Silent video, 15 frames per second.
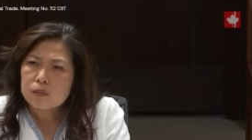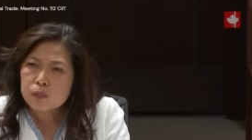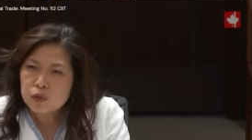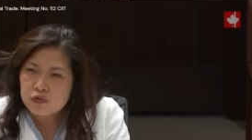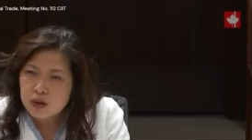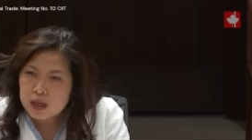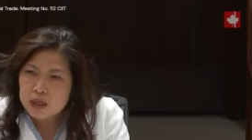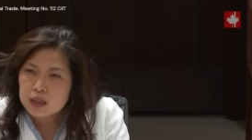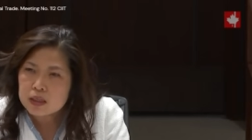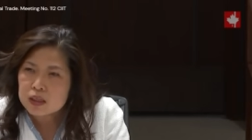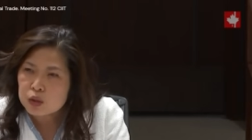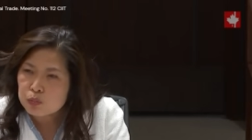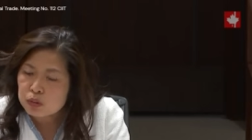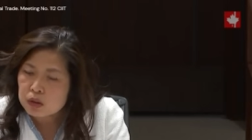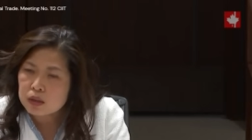providing
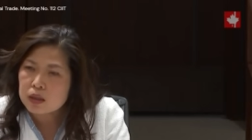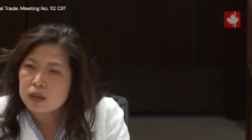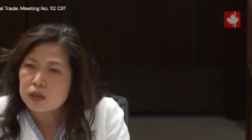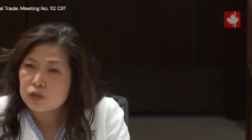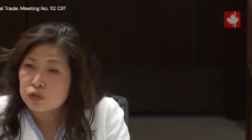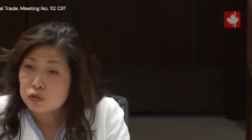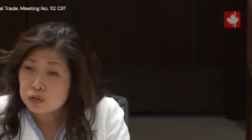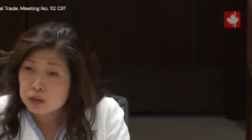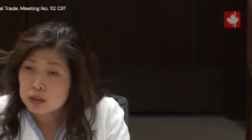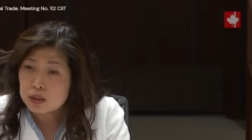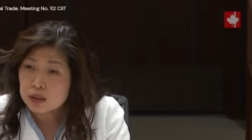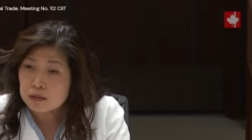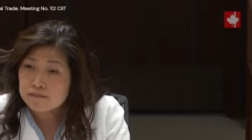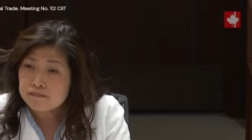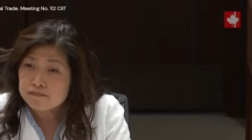stability and
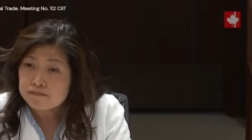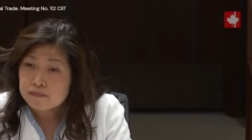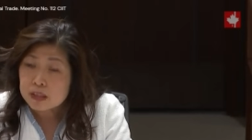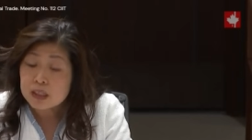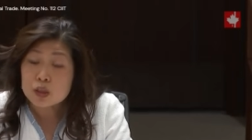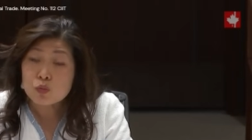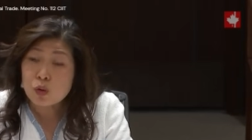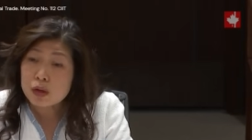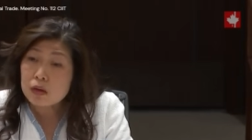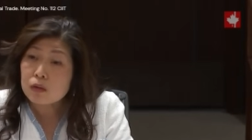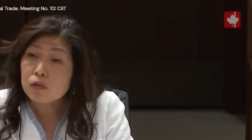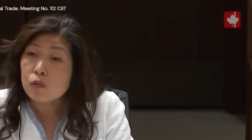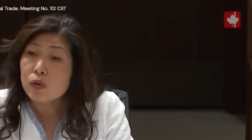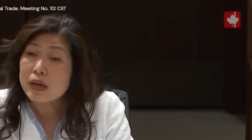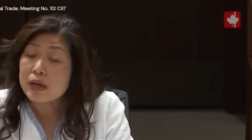certainty is what
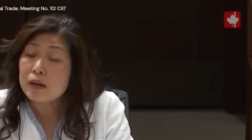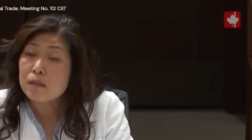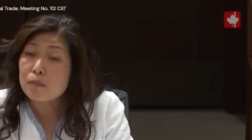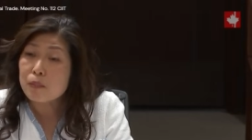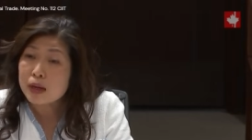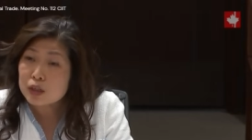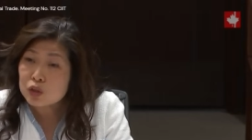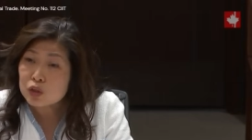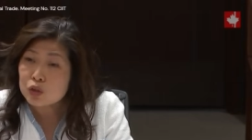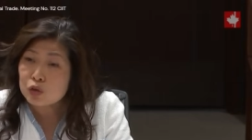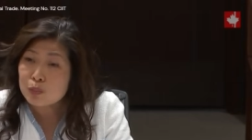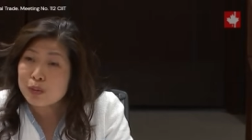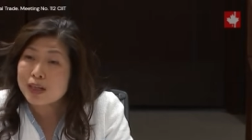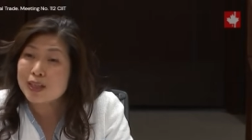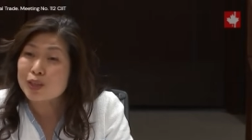we must
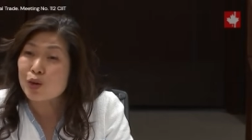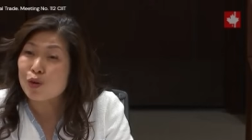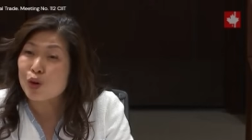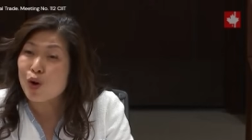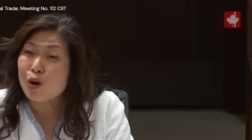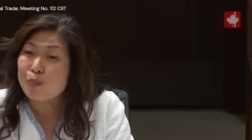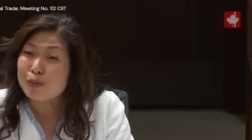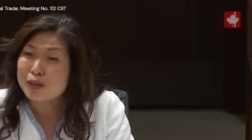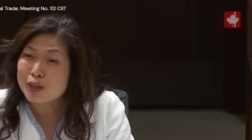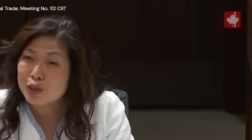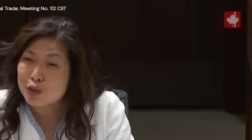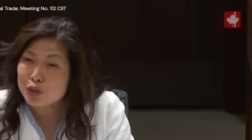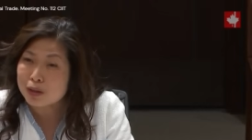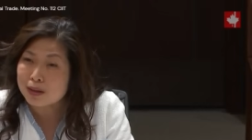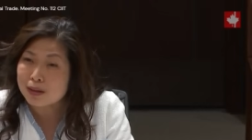do, because our
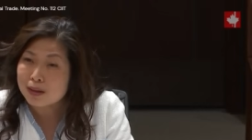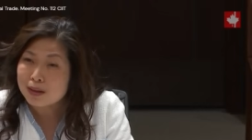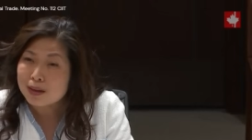competition